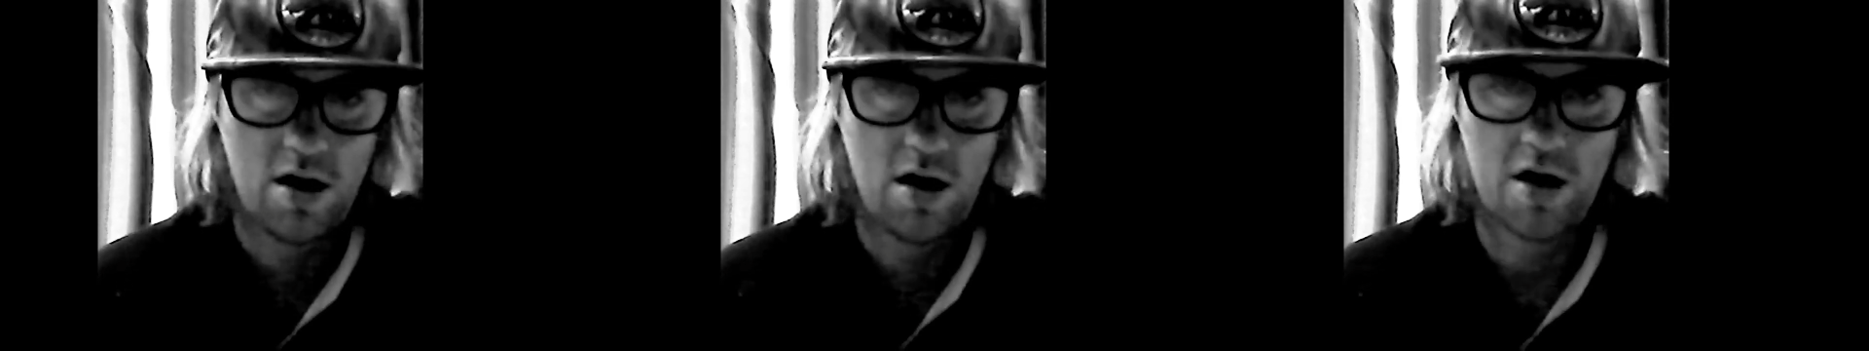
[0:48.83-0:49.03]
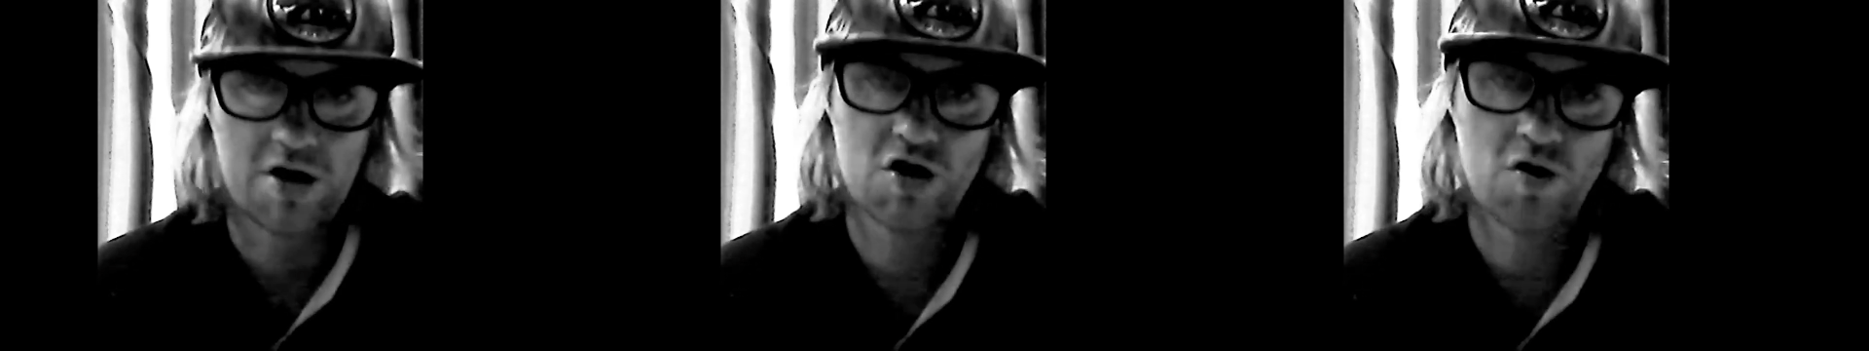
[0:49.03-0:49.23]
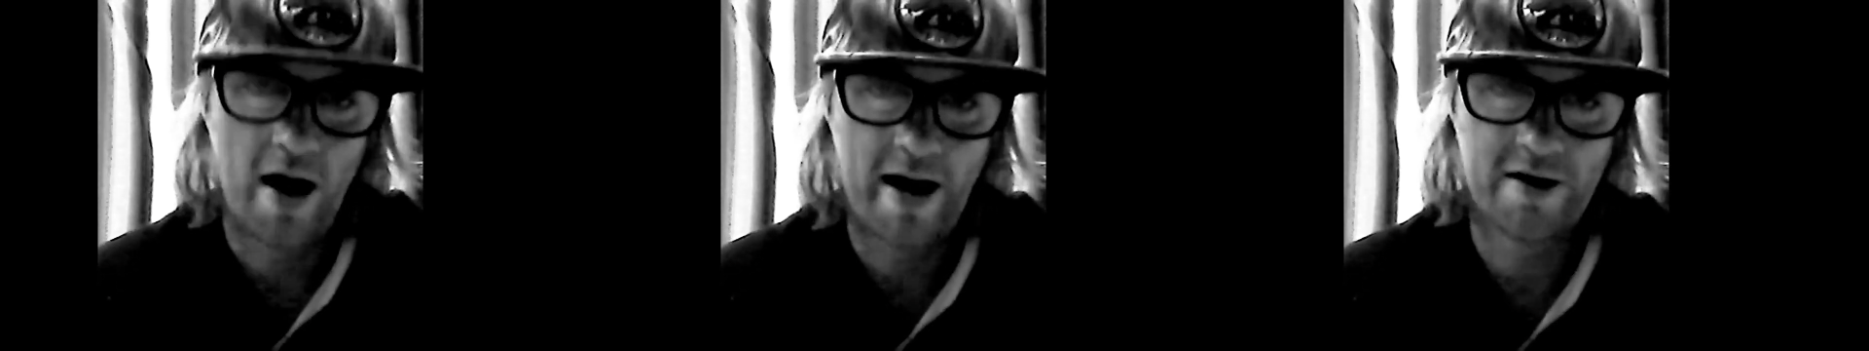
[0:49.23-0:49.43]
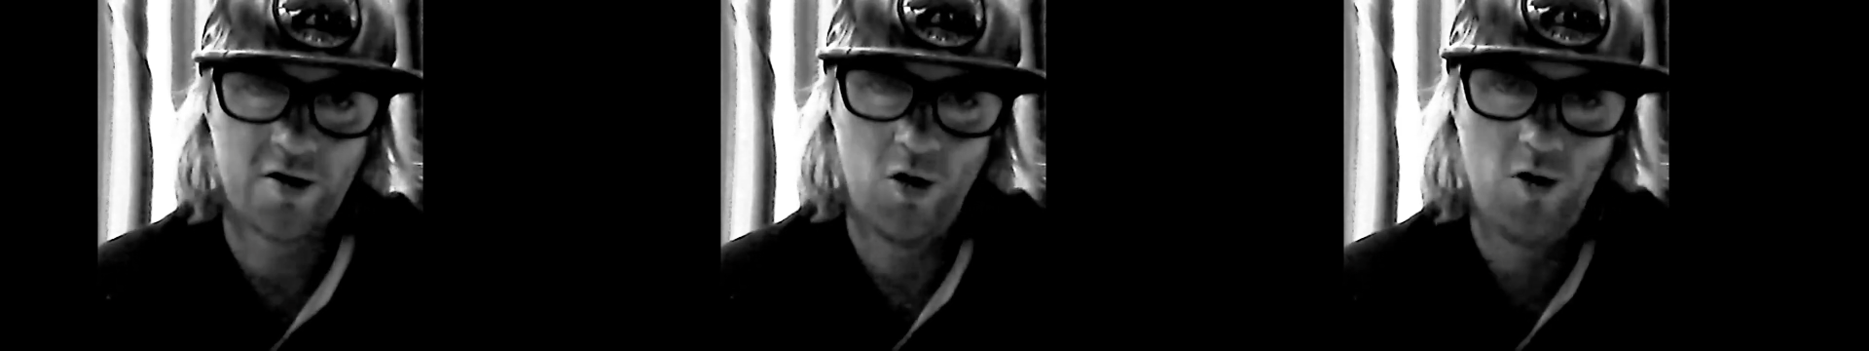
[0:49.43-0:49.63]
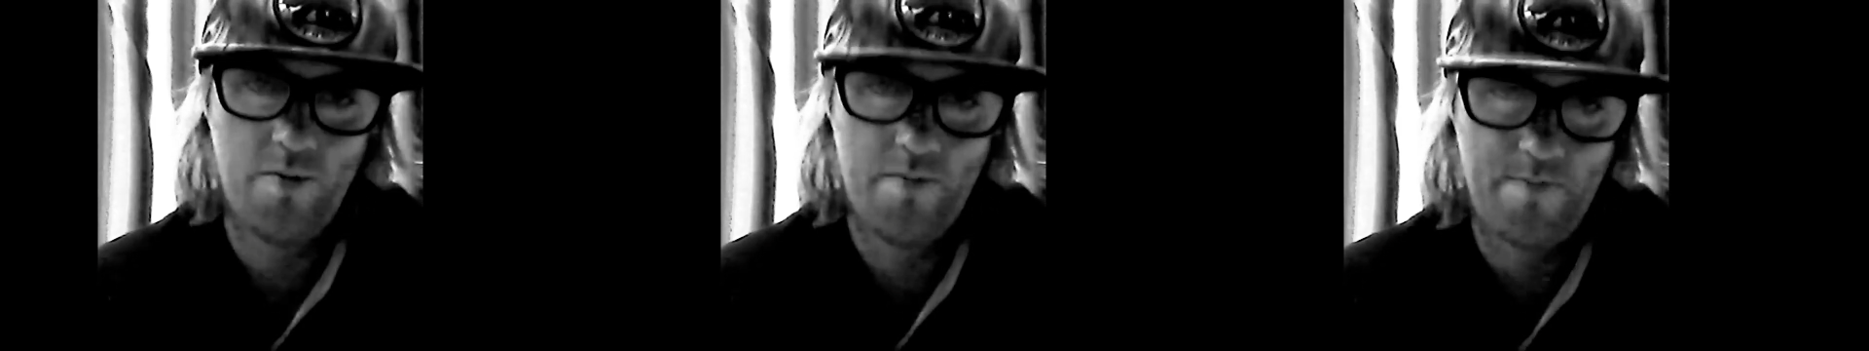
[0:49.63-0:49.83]
A
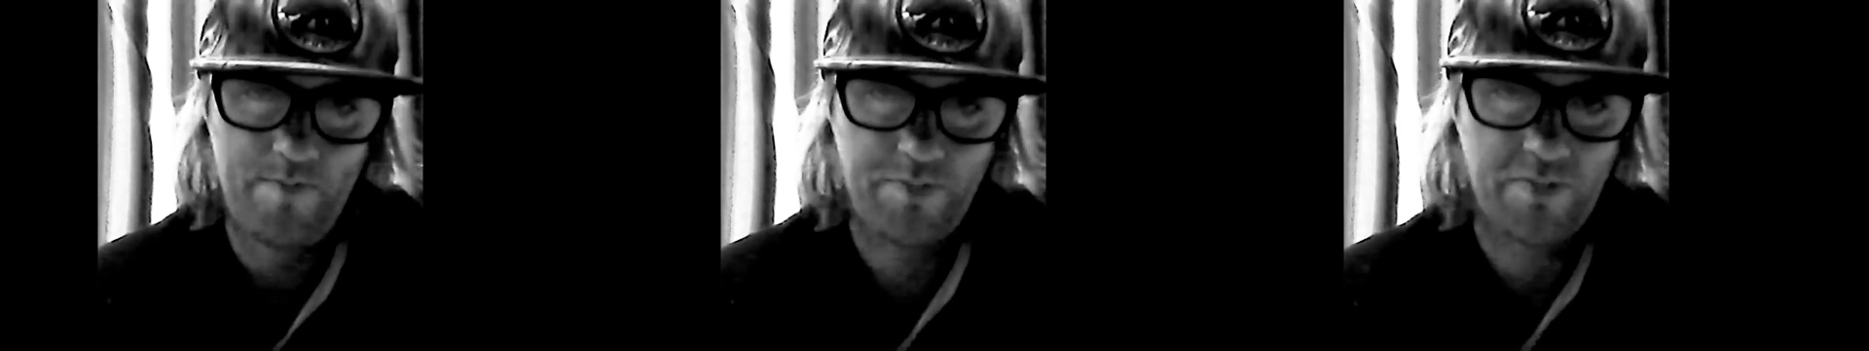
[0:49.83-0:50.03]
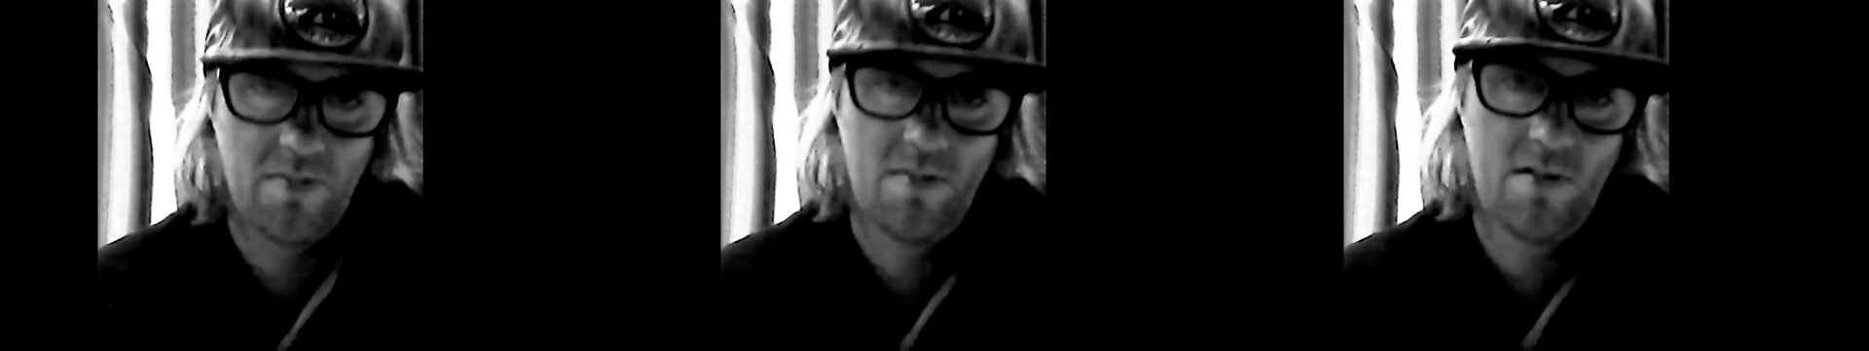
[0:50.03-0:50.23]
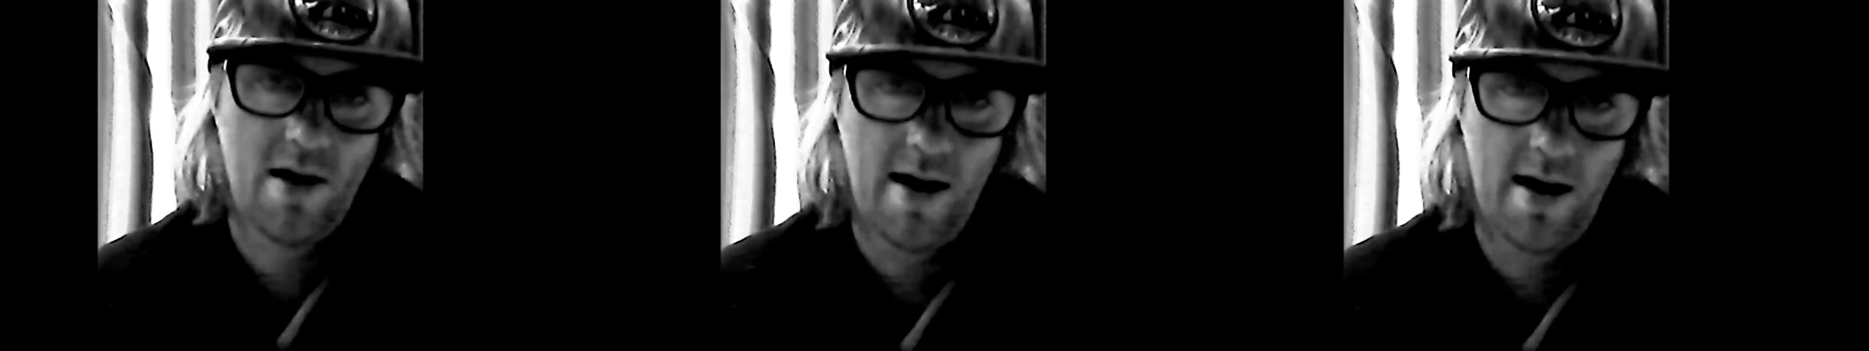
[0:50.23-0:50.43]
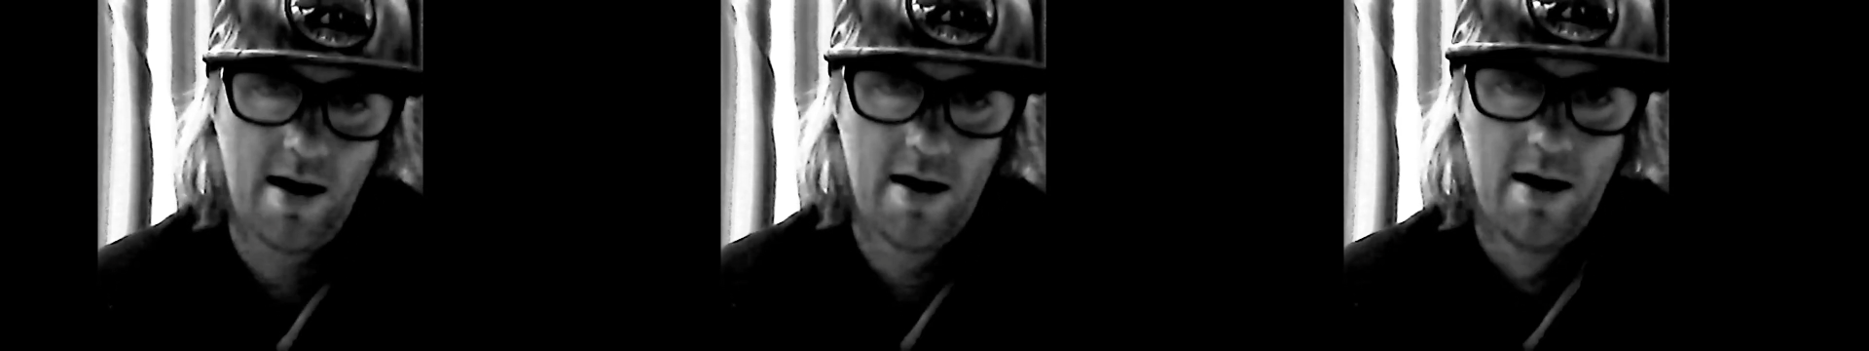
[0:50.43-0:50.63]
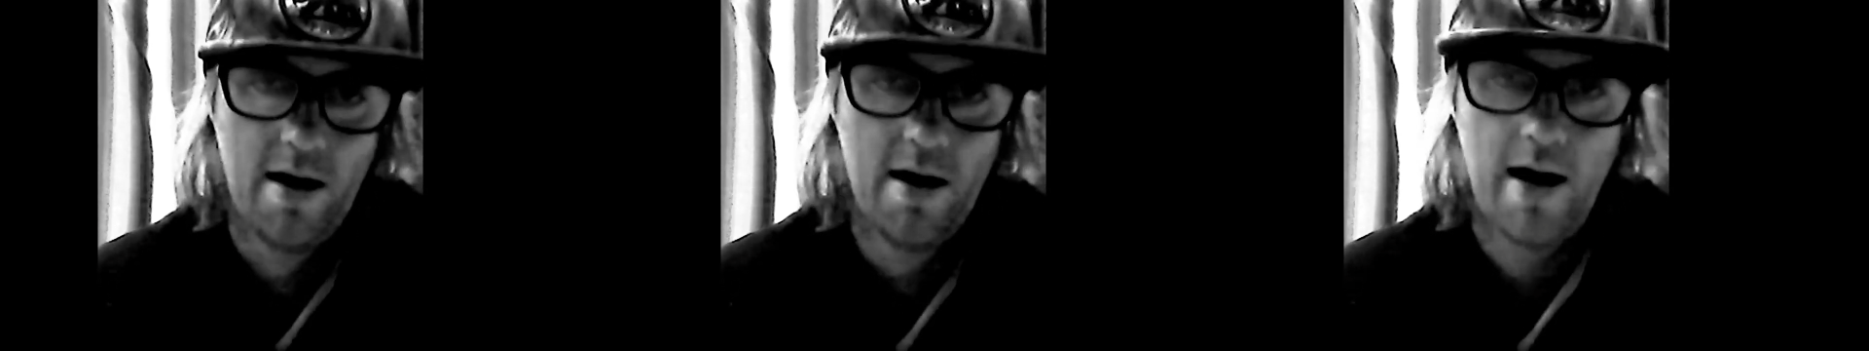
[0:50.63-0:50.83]
triangle
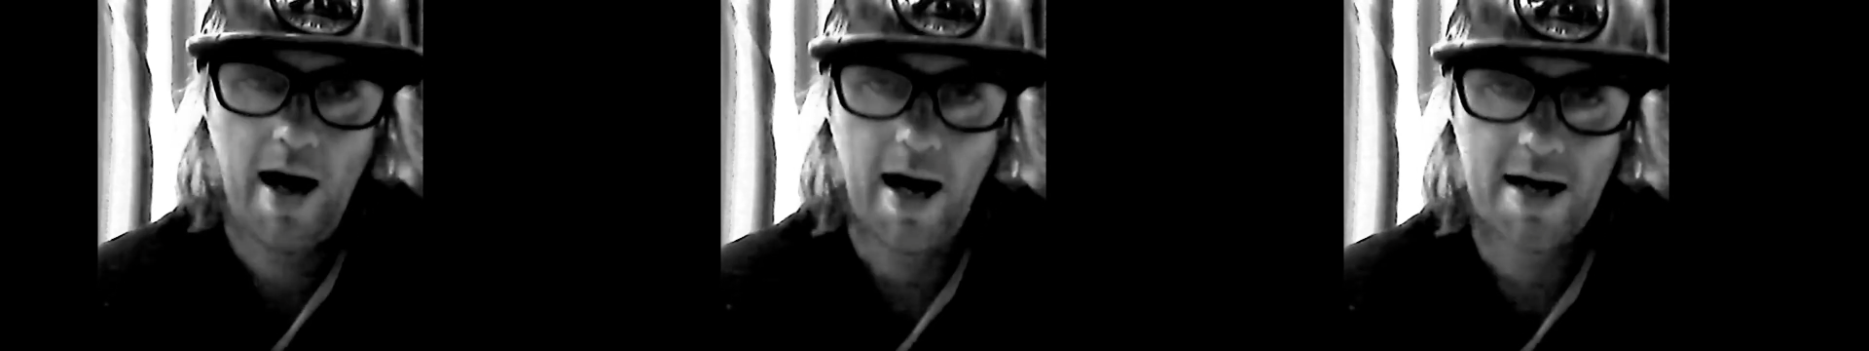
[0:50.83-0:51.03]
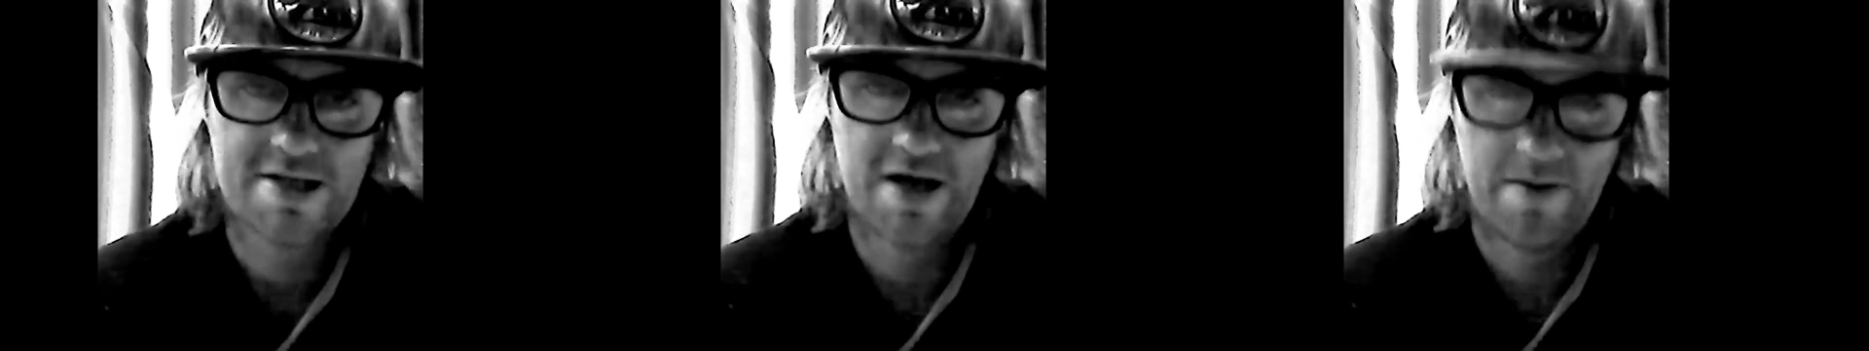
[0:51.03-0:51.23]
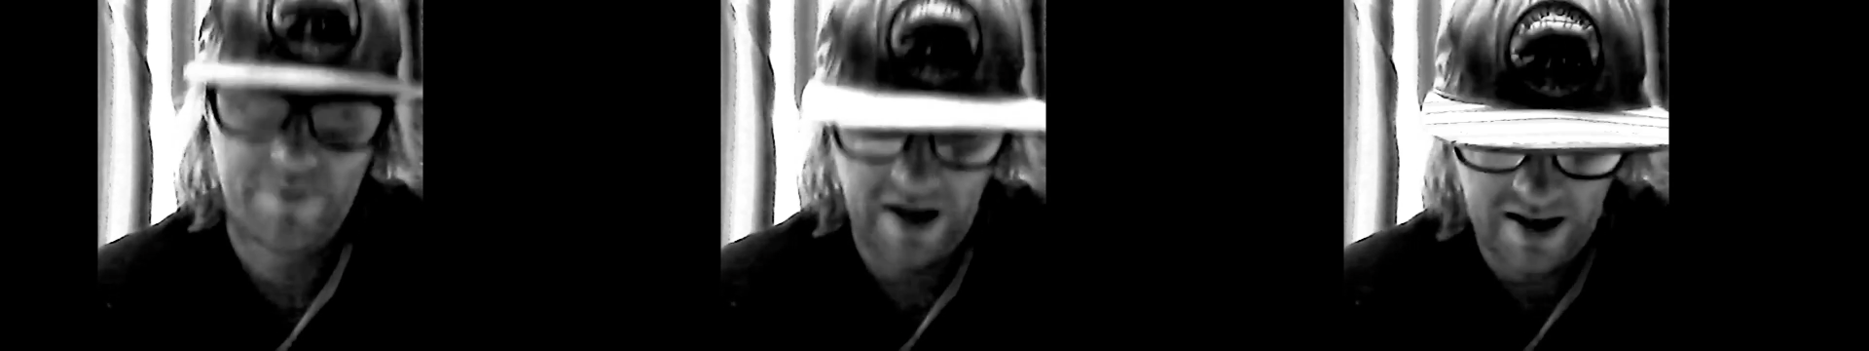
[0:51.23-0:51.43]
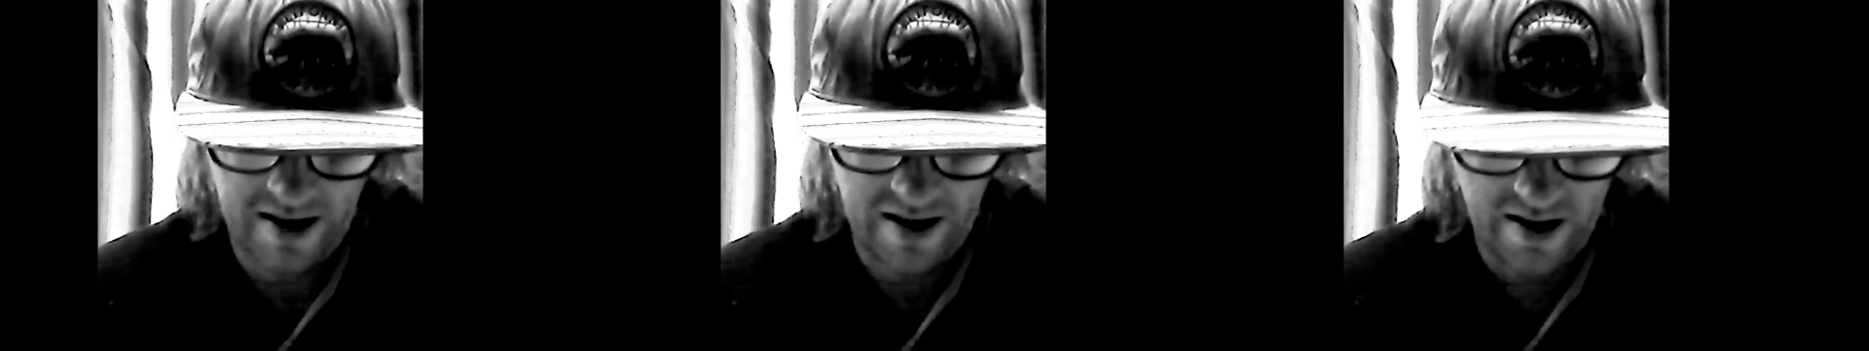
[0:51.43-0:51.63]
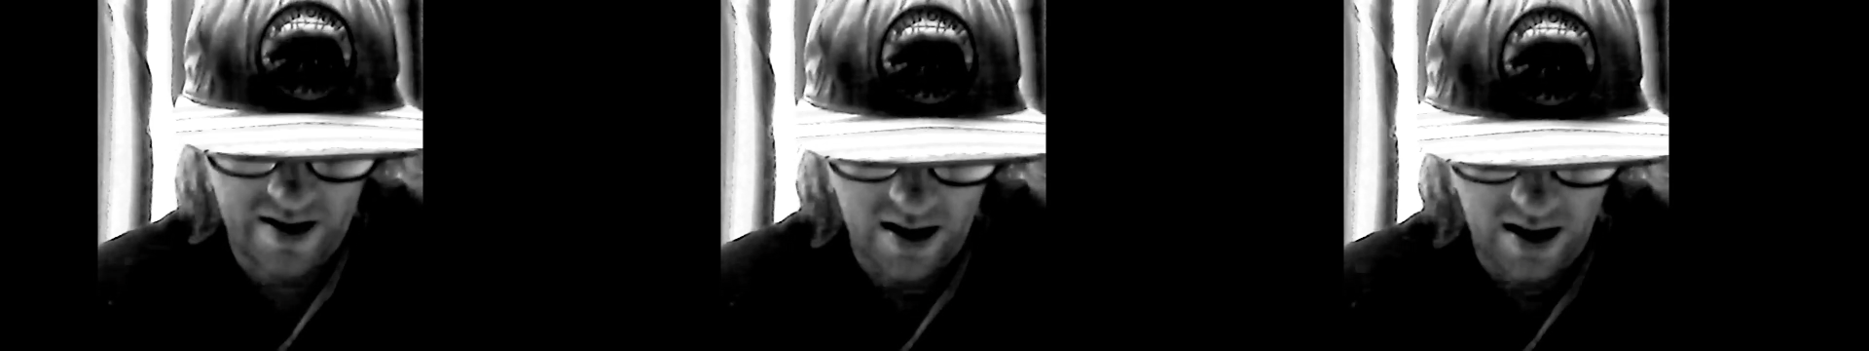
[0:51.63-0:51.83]
has something